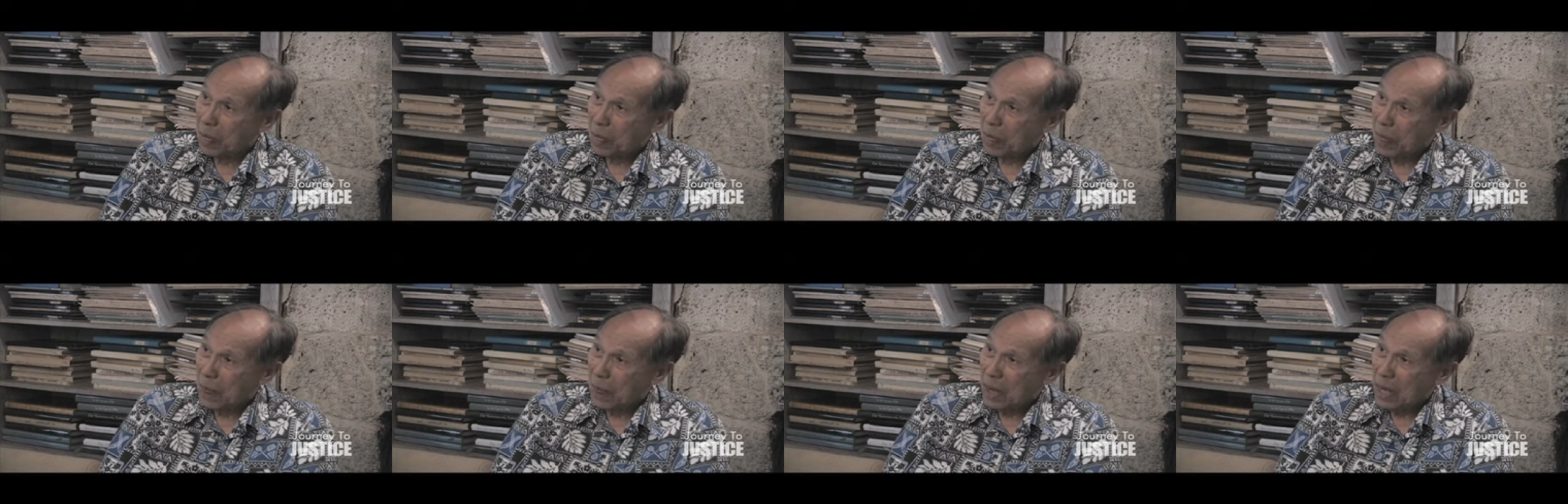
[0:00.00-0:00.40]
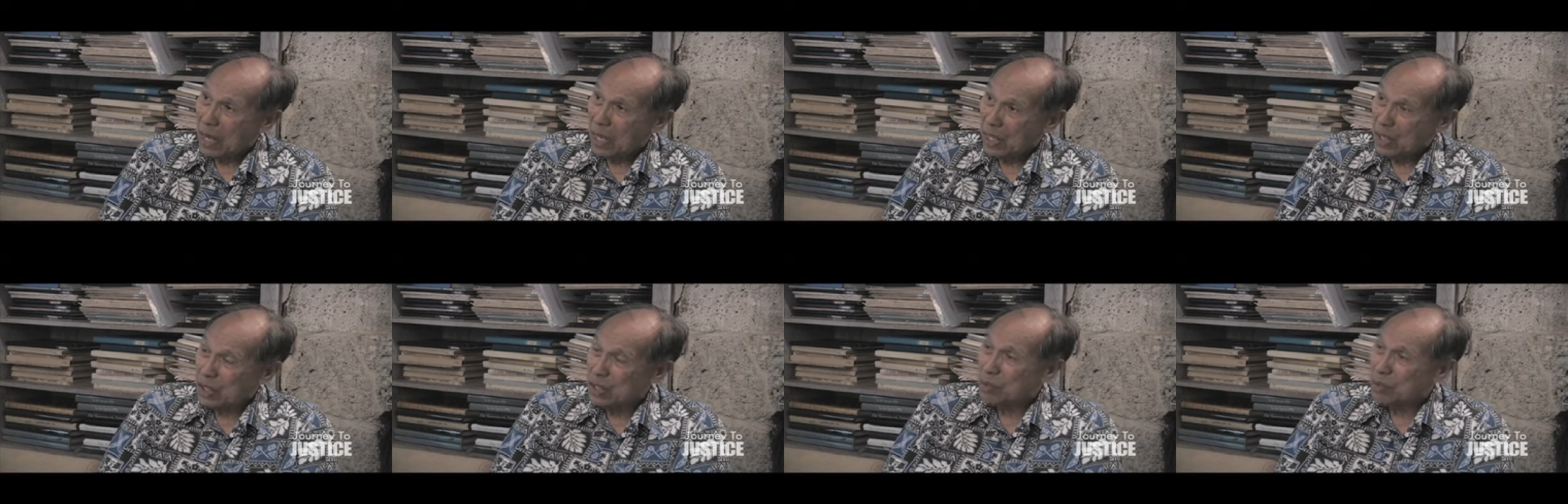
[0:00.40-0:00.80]
uh -huh.
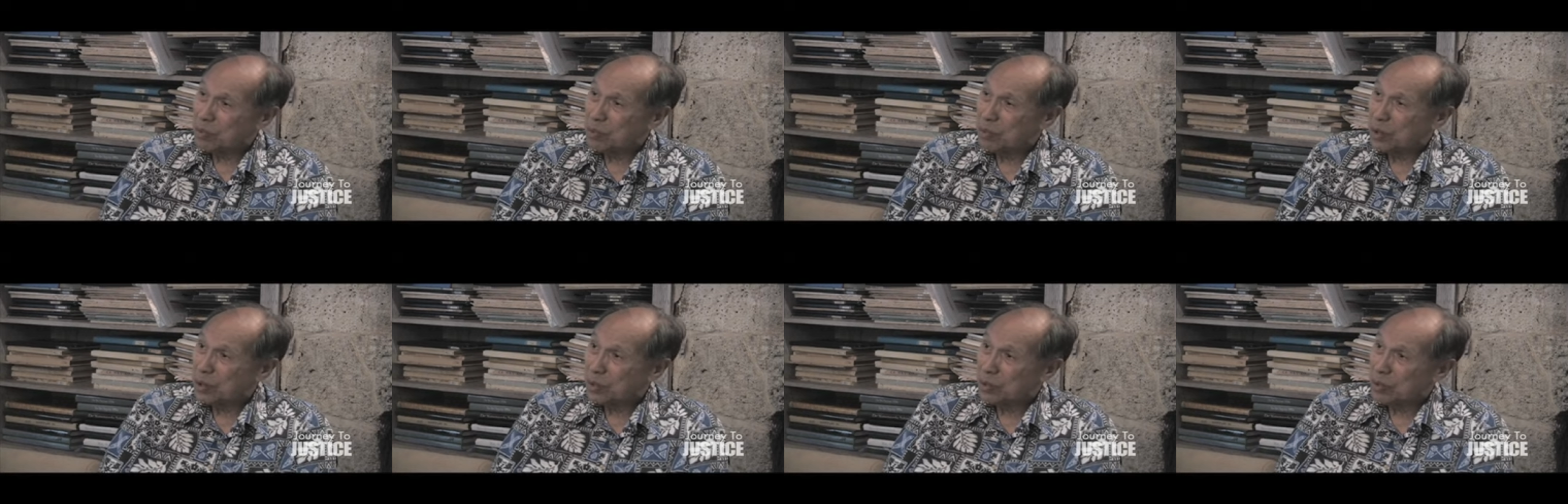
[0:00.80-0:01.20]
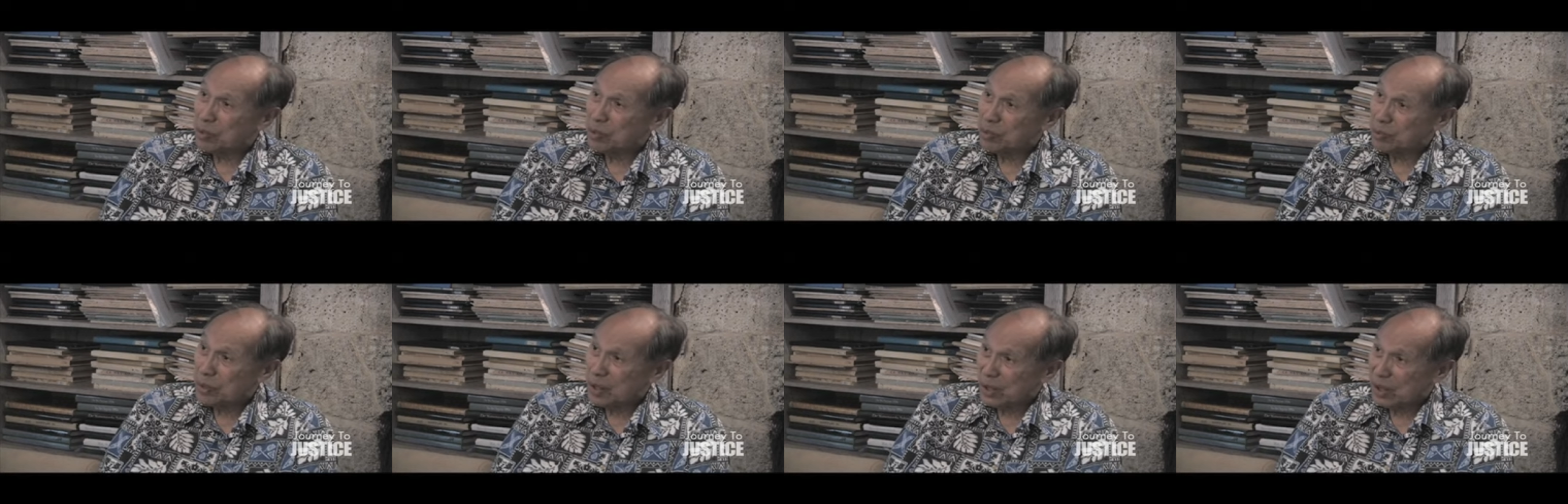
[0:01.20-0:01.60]
in the
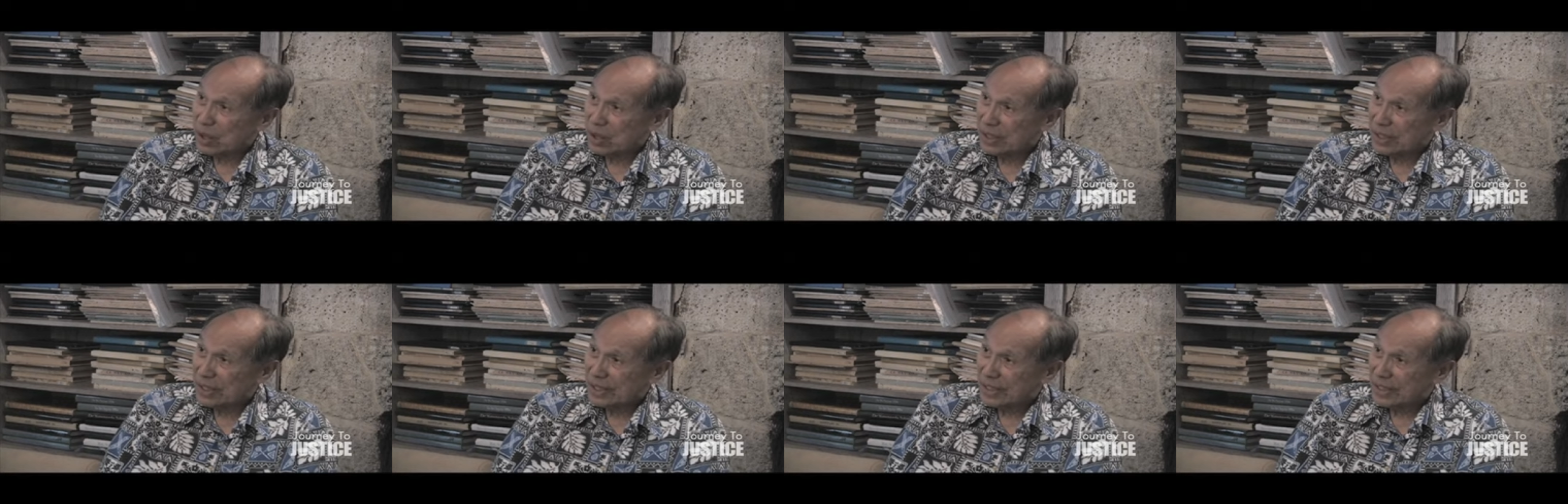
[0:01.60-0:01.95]
boardroom there.